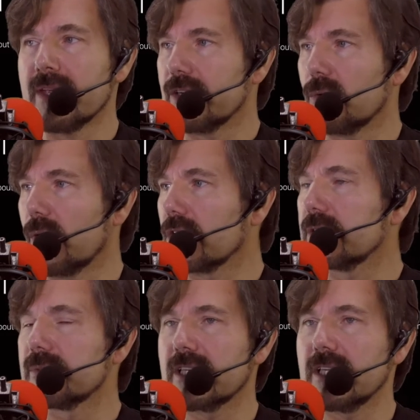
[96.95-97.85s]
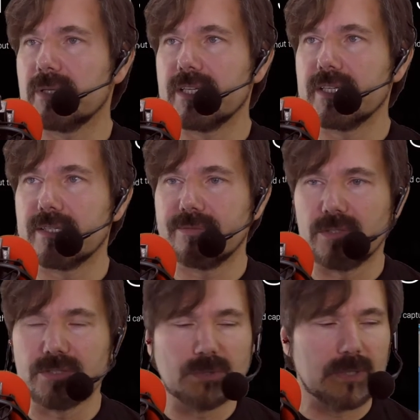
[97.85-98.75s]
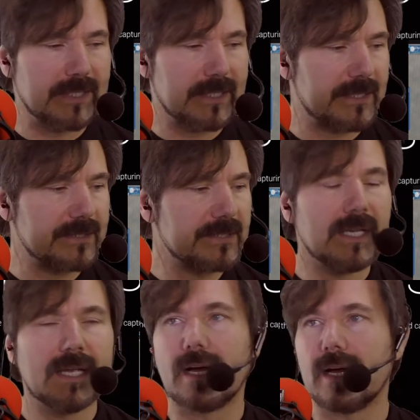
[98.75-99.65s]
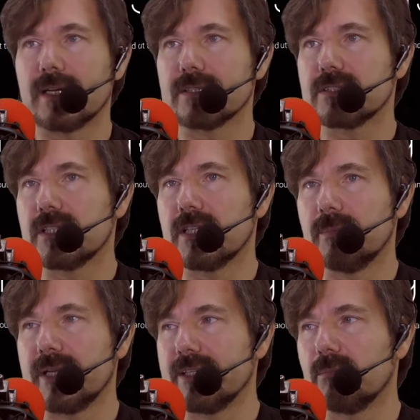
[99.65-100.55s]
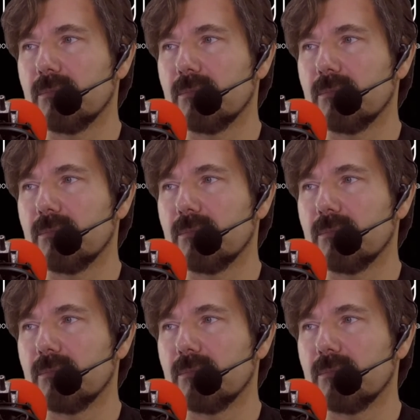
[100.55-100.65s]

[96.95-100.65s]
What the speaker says: you're welcome to come in if you're joining us, to come in.